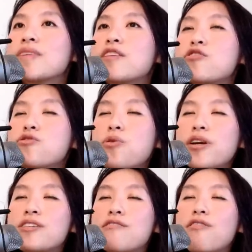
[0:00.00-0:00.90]
the
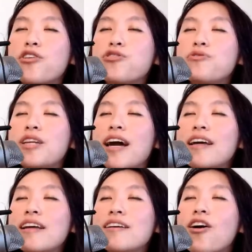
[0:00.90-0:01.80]
source of our
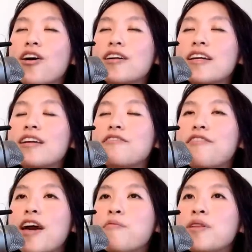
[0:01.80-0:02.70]
united guardian
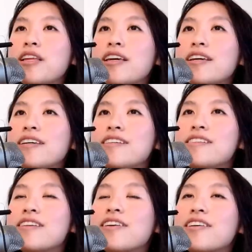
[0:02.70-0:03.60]

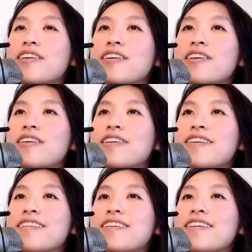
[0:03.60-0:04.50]
families,
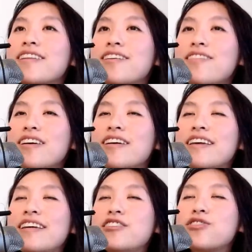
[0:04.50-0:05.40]
the living
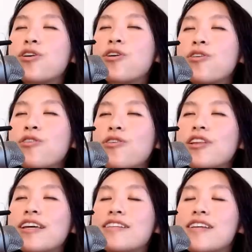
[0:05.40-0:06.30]
eternal
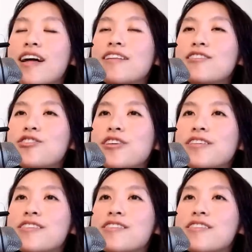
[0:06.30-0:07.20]

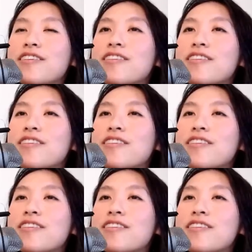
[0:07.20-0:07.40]
intelligence